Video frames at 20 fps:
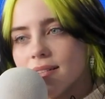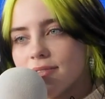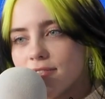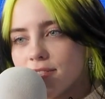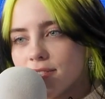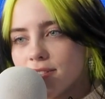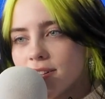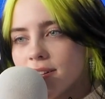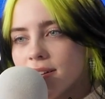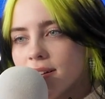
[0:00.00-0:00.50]

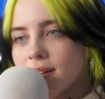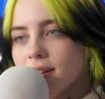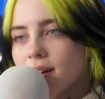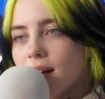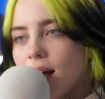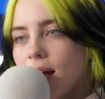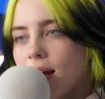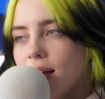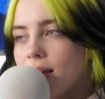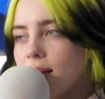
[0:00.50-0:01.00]
for sure.
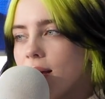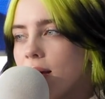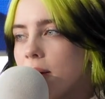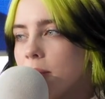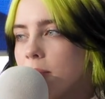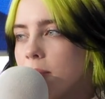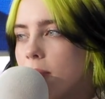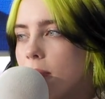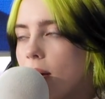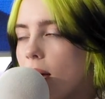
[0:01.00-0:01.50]
I
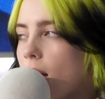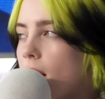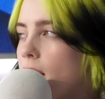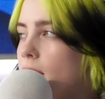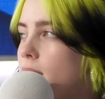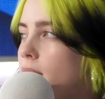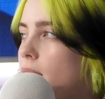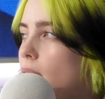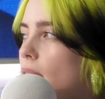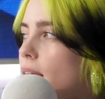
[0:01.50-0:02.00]
um
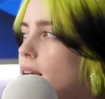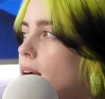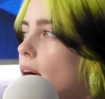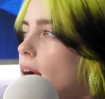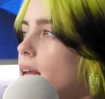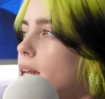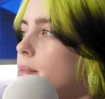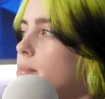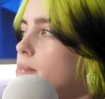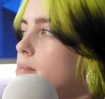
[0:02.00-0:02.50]
I I
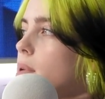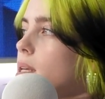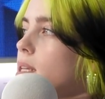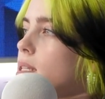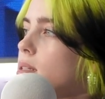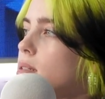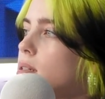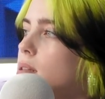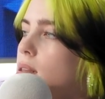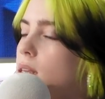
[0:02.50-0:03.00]
kind of
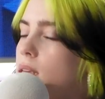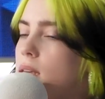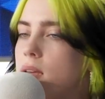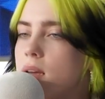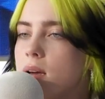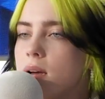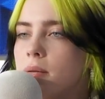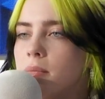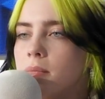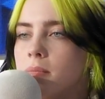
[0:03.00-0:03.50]
missed the
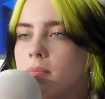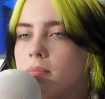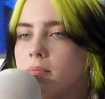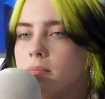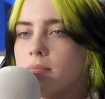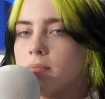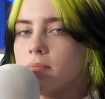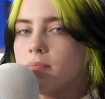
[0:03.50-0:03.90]
um